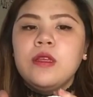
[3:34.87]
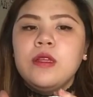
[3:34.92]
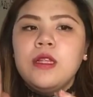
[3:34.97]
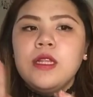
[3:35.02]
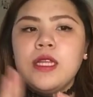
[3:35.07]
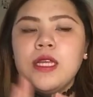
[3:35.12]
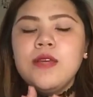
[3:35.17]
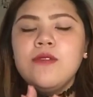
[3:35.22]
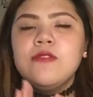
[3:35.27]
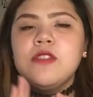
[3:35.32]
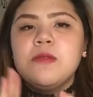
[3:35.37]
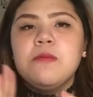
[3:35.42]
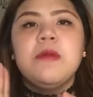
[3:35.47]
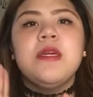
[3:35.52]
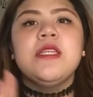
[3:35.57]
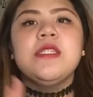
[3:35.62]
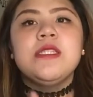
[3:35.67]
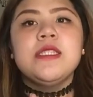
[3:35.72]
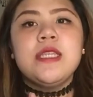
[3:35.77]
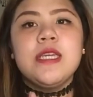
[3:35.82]
leaves
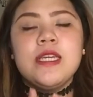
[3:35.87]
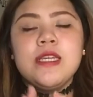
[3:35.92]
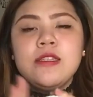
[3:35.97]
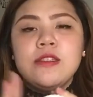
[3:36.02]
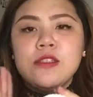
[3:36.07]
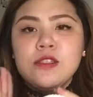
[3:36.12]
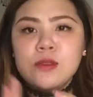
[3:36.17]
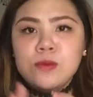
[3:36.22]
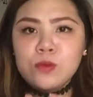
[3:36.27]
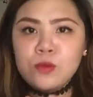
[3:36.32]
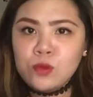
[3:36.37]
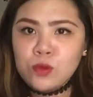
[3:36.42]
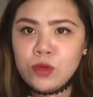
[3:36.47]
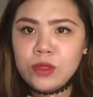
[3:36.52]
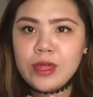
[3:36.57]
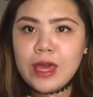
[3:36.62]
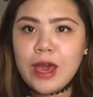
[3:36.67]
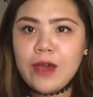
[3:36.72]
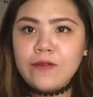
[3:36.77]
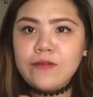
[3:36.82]
my skin
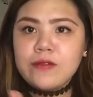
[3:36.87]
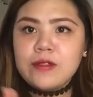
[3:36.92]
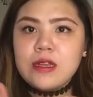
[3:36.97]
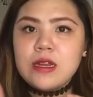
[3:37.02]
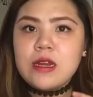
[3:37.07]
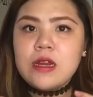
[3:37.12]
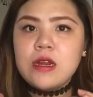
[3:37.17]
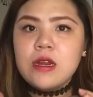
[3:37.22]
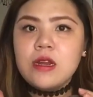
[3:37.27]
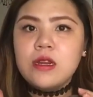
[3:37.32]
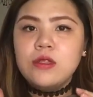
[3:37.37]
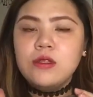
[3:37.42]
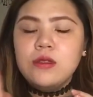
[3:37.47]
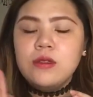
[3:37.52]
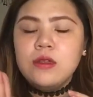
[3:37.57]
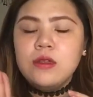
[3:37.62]
smooth after